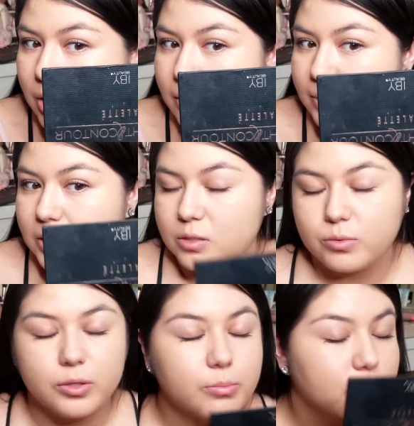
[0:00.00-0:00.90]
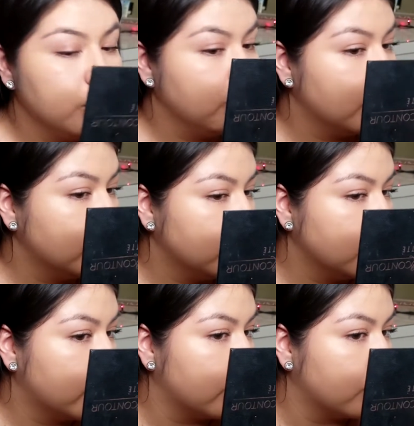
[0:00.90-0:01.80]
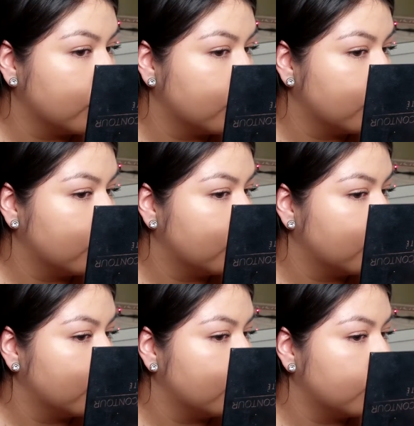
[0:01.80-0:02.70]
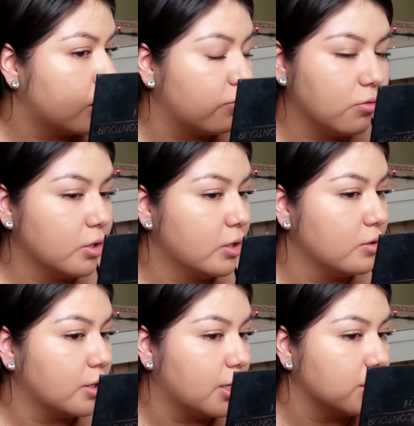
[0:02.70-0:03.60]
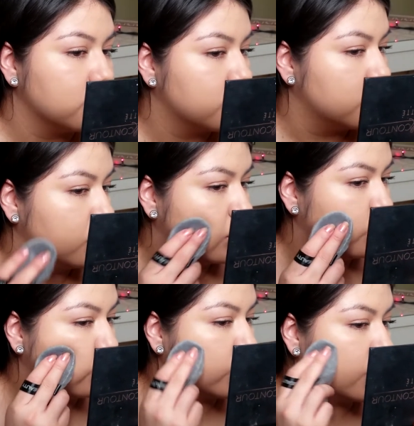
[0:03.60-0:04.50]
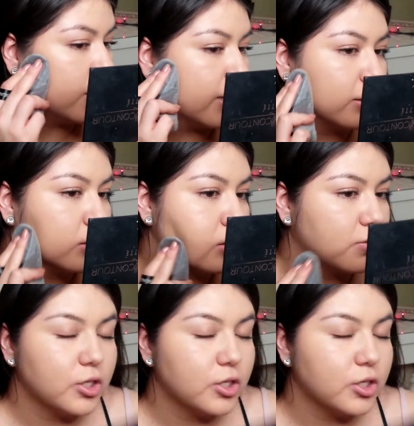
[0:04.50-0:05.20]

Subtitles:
Because with a beauty blender, like I feel like you can't really get this one.